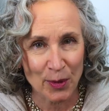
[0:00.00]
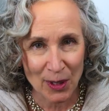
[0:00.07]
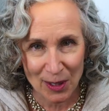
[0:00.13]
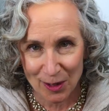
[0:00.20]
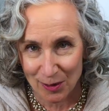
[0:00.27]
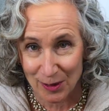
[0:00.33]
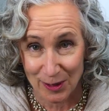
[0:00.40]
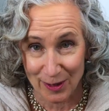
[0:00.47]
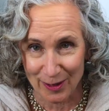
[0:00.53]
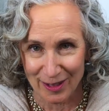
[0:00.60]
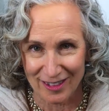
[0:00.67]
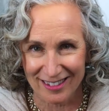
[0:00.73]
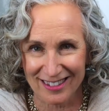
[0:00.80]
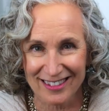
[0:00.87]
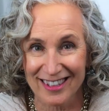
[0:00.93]
spoiler
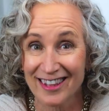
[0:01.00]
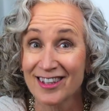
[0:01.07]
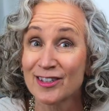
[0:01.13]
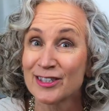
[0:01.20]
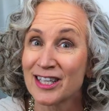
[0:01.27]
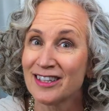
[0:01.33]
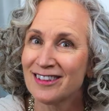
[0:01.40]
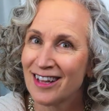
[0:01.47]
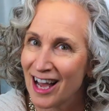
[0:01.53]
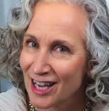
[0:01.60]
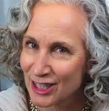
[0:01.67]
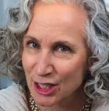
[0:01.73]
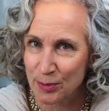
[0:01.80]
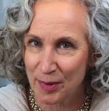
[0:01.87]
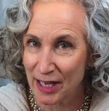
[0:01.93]
alert, there's a
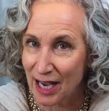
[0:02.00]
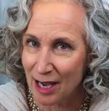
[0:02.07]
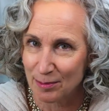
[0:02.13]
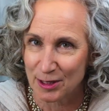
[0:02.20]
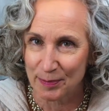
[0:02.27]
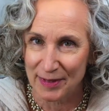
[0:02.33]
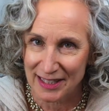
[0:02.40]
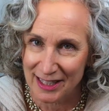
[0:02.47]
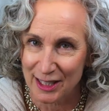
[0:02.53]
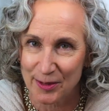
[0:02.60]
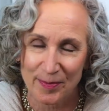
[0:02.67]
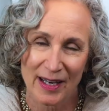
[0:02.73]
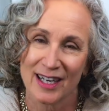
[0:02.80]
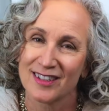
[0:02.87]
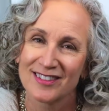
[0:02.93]
lot to be
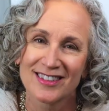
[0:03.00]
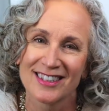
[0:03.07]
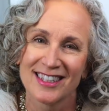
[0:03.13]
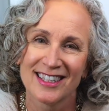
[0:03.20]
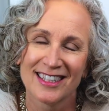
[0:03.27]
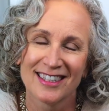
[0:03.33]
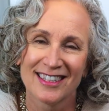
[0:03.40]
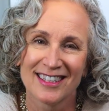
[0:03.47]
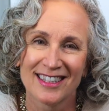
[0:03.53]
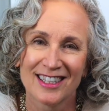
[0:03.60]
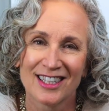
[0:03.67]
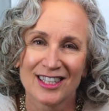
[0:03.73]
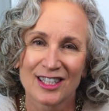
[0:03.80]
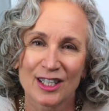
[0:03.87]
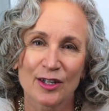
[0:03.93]
optimistic about.
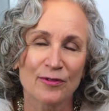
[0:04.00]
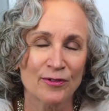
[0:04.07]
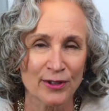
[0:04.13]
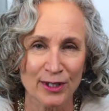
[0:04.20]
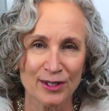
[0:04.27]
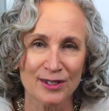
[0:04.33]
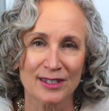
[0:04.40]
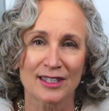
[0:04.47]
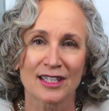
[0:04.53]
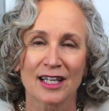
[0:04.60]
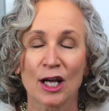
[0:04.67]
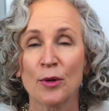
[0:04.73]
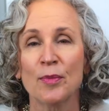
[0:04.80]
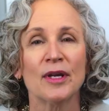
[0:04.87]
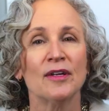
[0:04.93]
First,
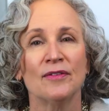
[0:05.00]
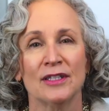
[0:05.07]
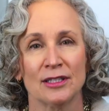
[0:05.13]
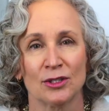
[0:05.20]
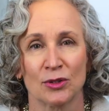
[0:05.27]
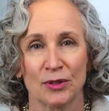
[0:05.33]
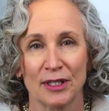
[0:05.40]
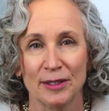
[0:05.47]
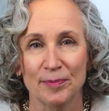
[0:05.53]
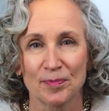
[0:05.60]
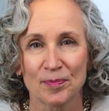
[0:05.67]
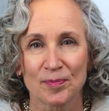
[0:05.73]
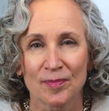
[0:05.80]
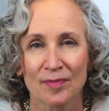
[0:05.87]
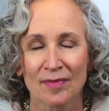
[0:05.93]
a bit of history
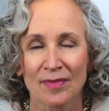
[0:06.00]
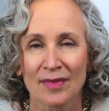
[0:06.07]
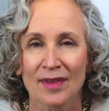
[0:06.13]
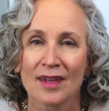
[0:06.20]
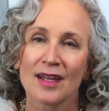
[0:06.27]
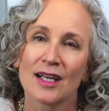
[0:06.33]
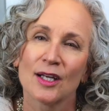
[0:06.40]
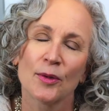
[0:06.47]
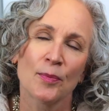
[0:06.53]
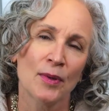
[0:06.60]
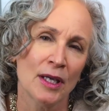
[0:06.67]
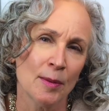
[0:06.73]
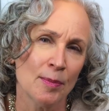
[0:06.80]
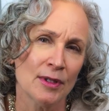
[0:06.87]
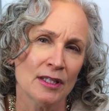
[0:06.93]

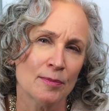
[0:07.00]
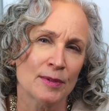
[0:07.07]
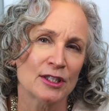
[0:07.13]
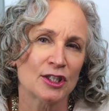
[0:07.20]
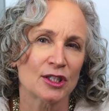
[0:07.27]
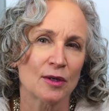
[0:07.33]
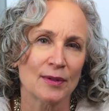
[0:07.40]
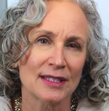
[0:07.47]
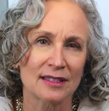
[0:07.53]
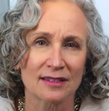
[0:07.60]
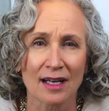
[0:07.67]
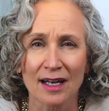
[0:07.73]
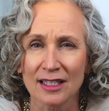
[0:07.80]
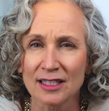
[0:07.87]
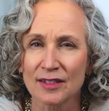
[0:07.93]
people have been showing
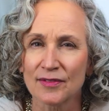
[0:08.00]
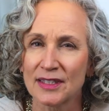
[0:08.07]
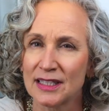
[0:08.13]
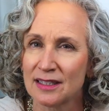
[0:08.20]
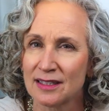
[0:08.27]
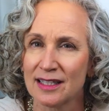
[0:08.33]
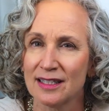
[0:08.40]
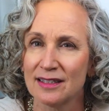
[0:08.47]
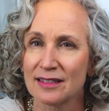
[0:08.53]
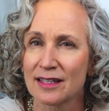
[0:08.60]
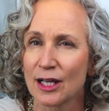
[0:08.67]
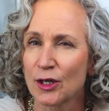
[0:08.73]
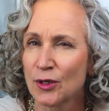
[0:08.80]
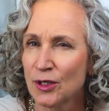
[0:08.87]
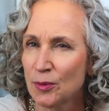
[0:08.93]
signs of a
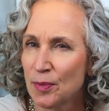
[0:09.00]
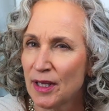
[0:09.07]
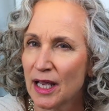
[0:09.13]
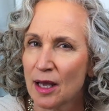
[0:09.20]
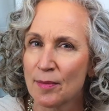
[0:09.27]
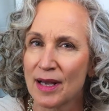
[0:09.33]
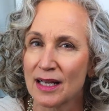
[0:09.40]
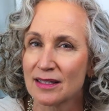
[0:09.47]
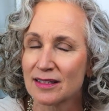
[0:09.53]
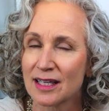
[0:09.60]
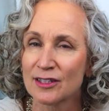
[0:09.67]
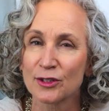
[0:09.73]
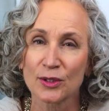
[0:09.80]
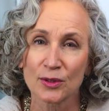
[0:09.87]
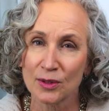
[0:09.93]
disease that could be
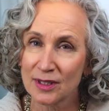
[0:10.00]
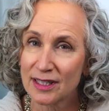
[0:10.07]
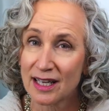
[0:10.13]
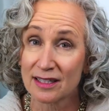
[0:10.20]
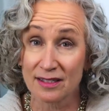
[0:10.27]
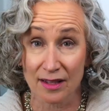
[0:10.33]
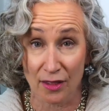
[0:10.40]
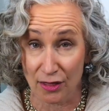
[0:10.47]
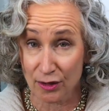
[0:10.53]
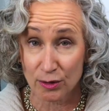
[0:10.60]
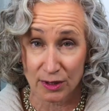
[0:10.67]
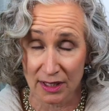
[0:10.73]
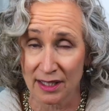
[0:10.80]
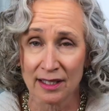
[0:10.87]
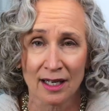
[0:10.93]
MS as early as the
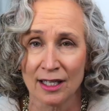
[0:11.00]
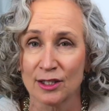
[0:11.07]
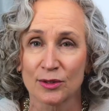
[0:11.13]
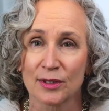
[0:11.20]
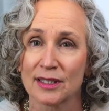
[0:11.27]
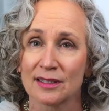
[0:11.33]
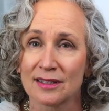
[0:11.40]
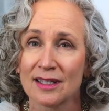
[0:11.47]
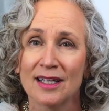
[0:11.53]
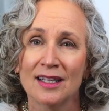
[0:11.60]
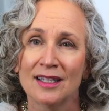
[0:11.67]
1300s,